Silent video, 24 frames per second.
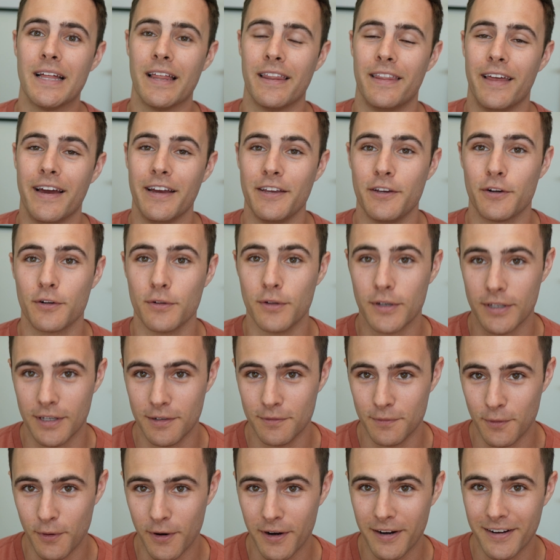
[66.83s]
that you're looking
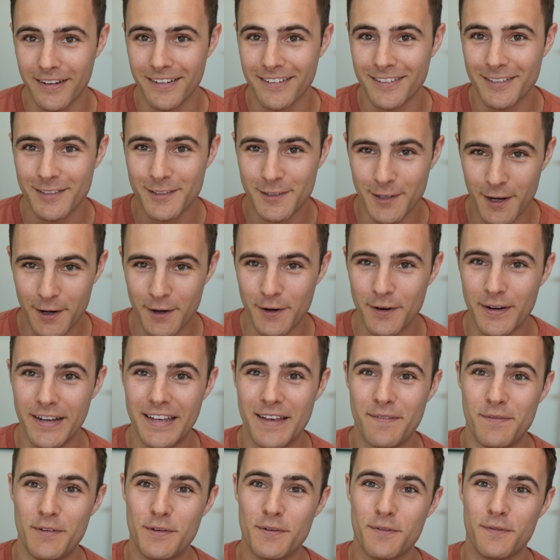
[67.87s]
for. So if you